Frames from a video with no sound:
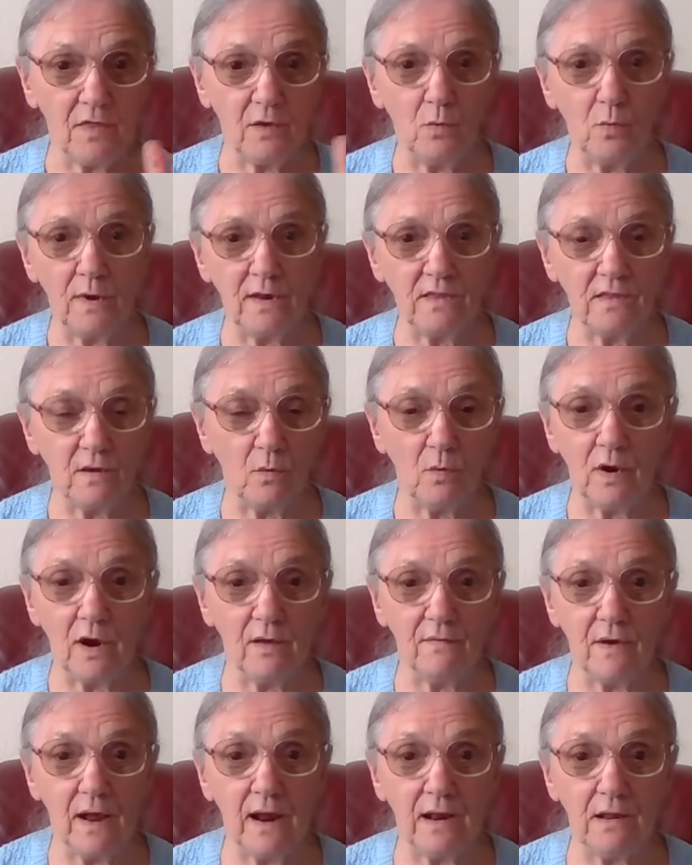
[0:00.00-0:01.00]
or the width or
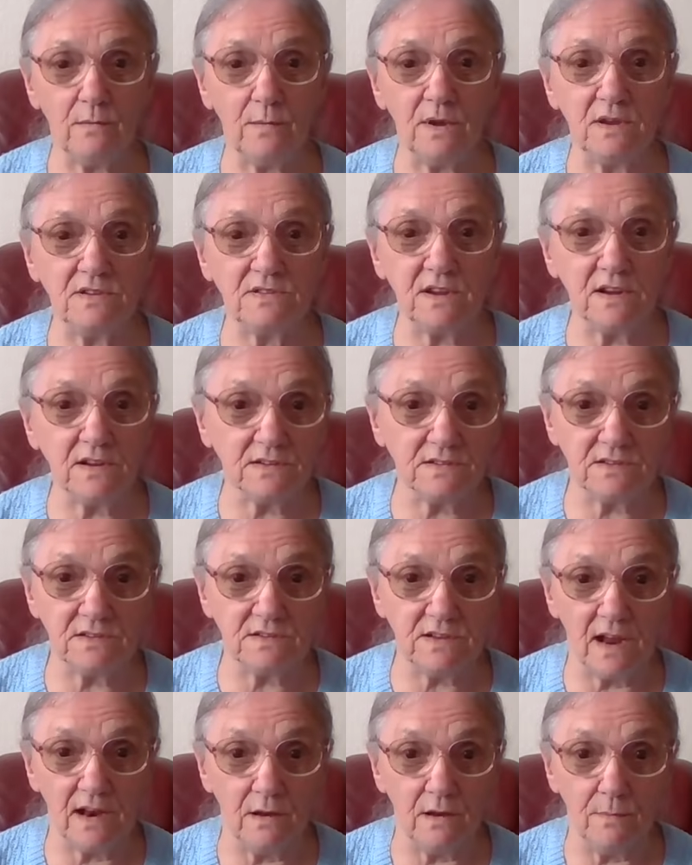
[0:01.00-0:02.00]
whatever had to be 60
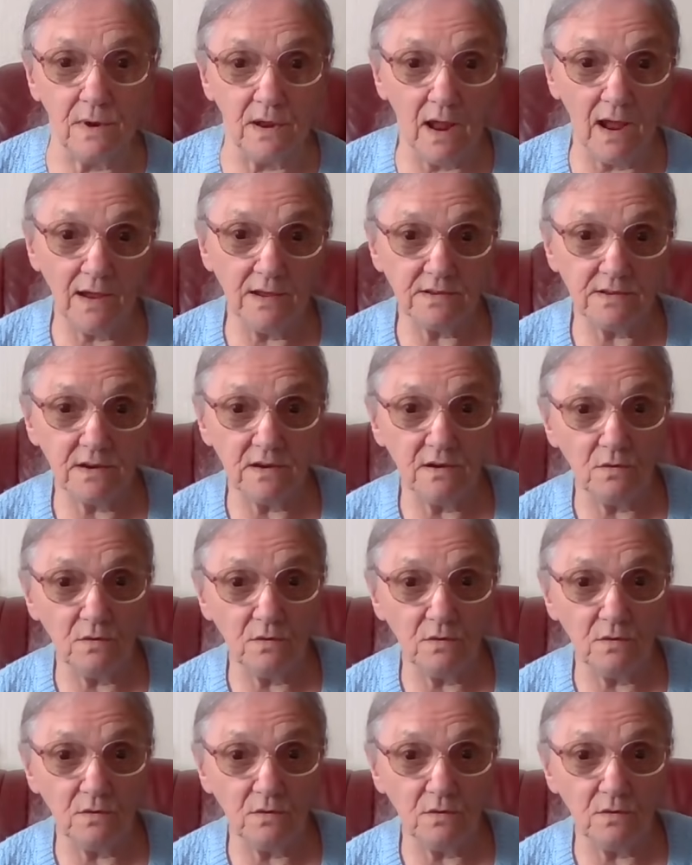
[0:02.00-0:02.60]
centimetres,